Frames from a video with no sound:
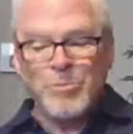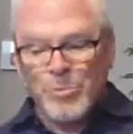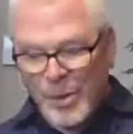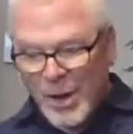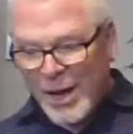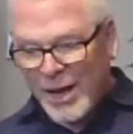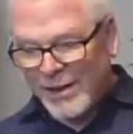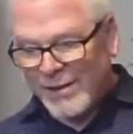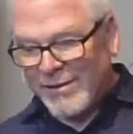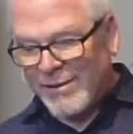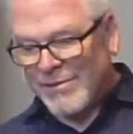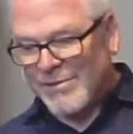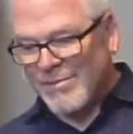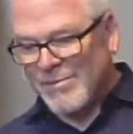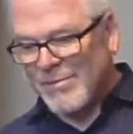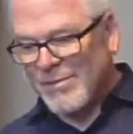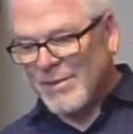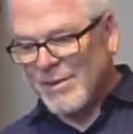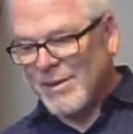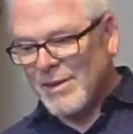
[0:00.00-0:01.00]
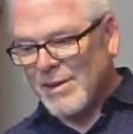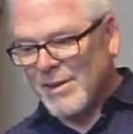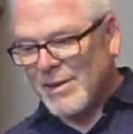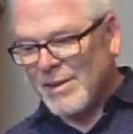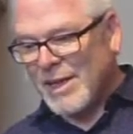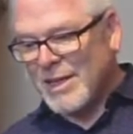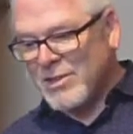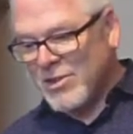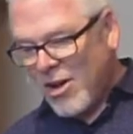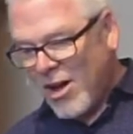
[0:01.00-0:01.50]
But,
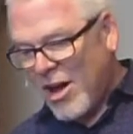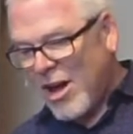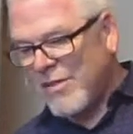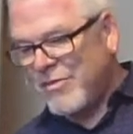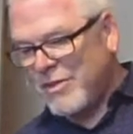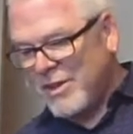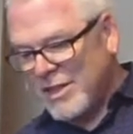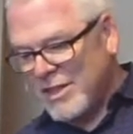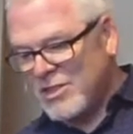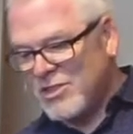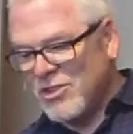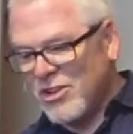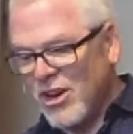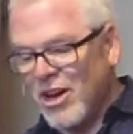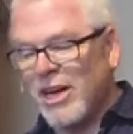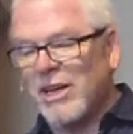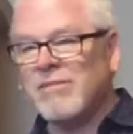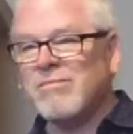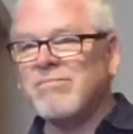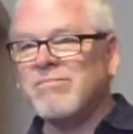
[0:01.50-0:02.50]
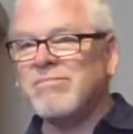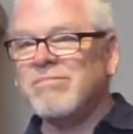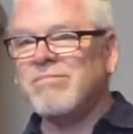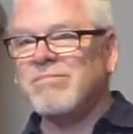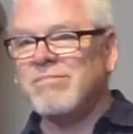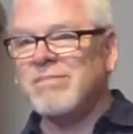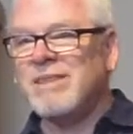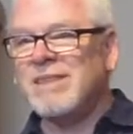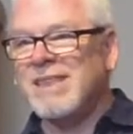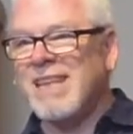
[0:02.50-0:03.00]
as often as not,
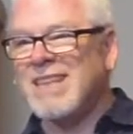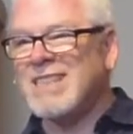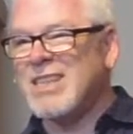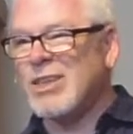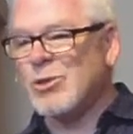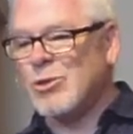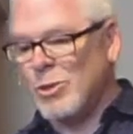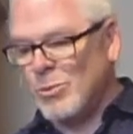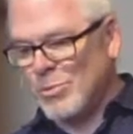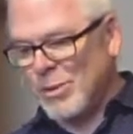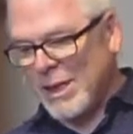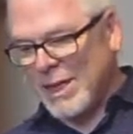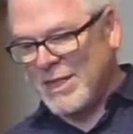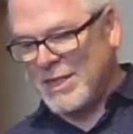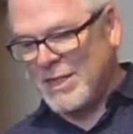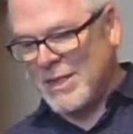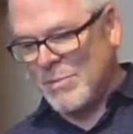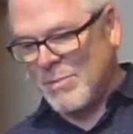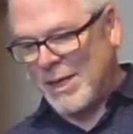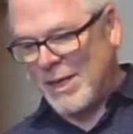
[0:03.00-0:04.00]
that's a good place to